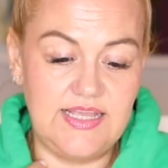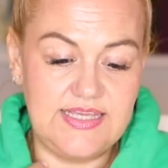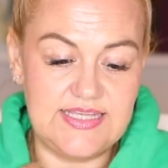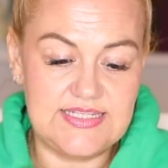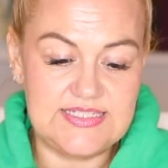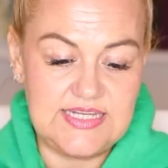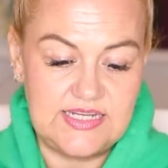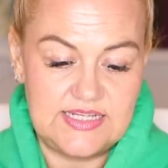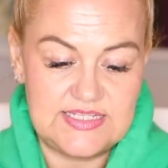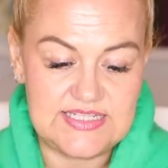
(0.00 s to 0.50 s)
Like
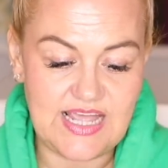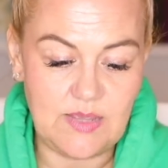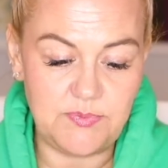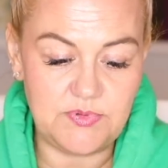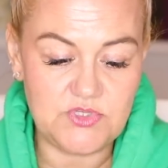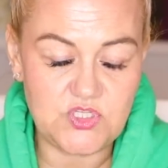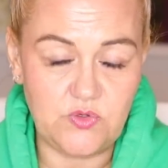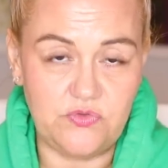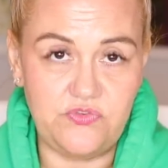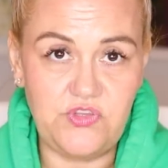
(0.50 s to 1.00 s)
I said, it's
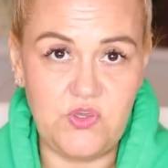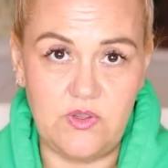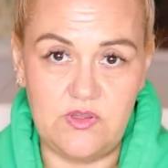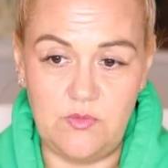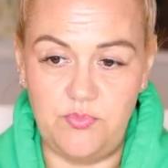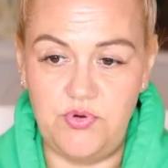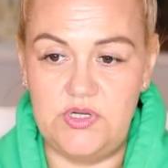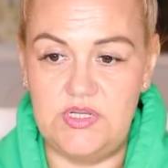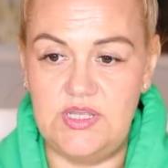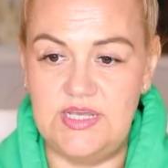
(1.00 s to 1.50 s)
happened to a few
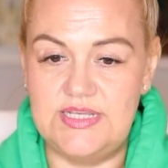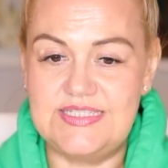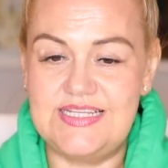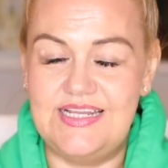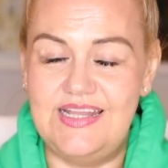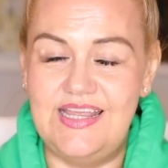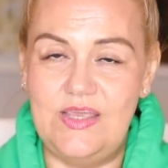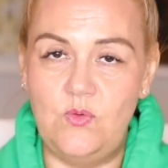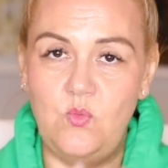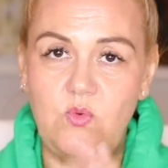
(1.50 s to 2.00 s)
other products,
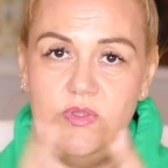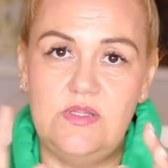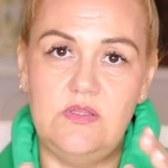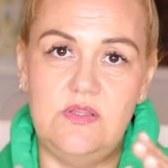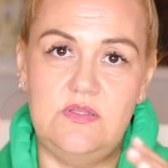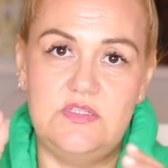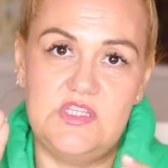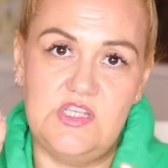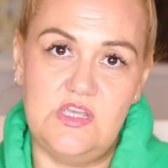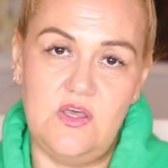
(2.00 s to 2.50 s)
and I
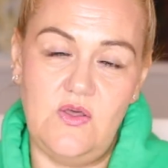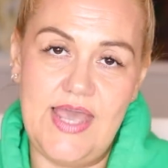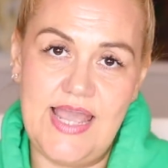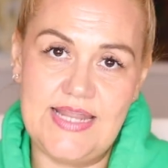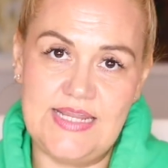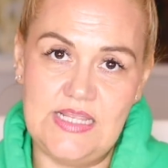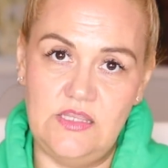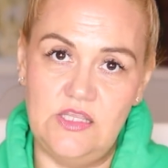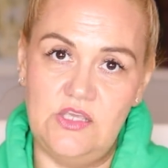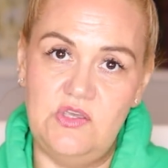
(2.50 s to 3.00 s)
will start
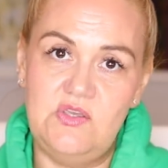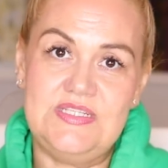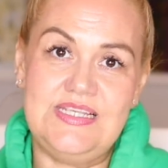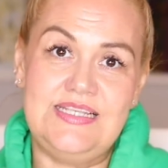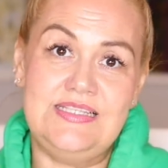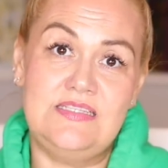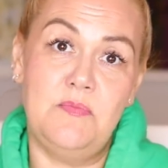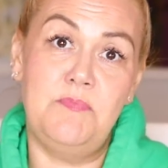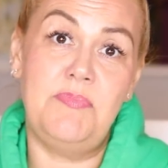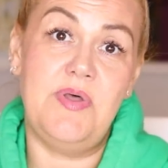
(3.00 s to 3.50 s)
adding those
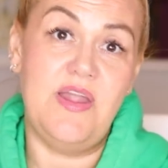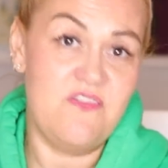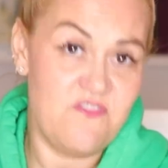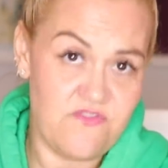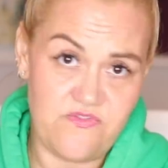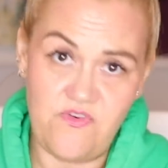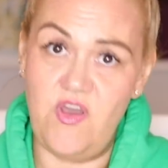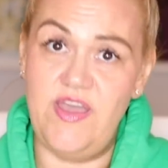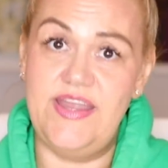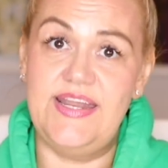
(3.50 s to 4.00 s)
into
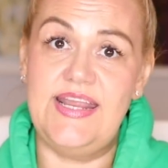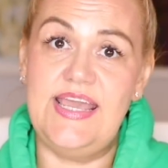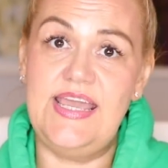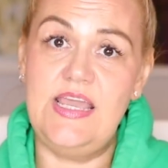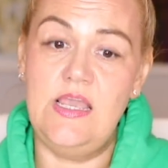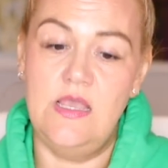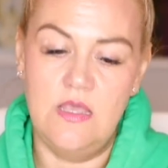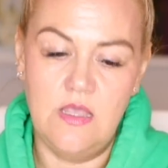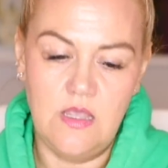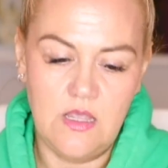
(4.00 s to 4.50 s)
Bun
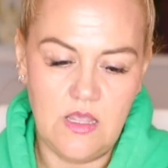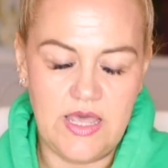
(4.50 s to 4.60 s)
Friday.